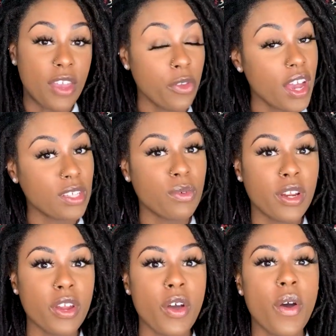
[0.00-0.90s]
And you guys
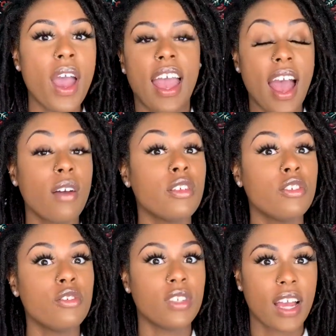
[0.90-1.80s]
want to know, how
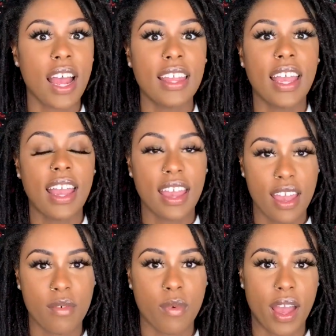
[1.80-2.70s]
did you tie that
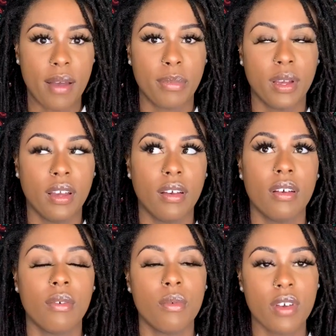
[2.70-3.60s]
head wrap?
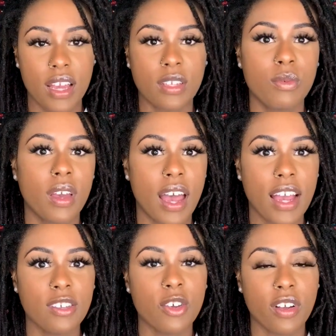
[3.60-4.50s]
Well, guess what
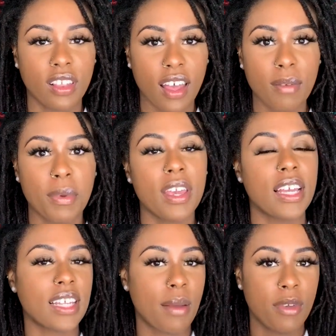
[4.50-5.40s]
guys, you're in luck
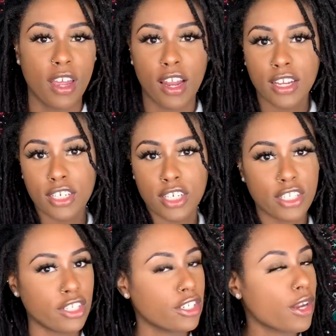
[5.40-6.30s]
because I'm gonna
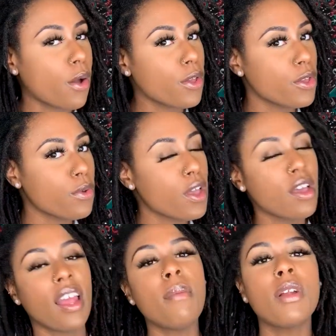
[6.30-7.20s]
show you.
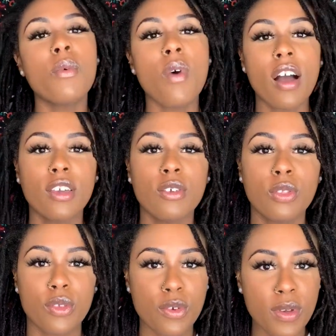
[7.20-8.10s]
I'm gonna walk
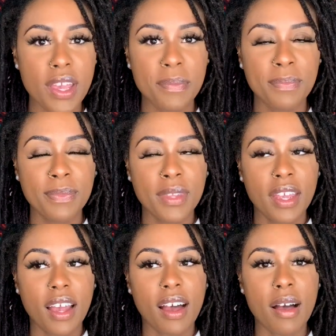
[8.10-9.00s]
you through it.
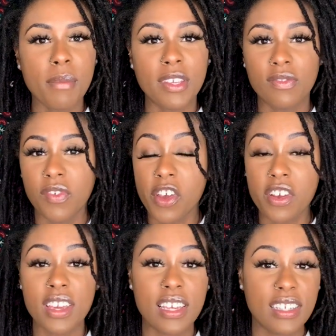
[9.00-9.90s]
It's
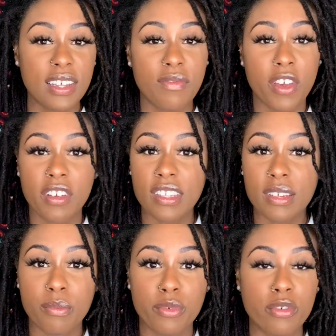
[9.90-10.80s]
very easy, very
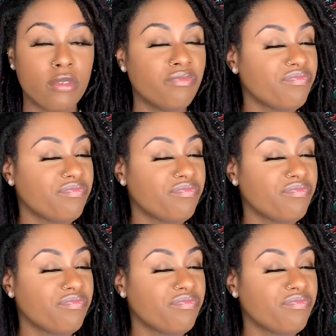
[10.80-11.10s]
simple.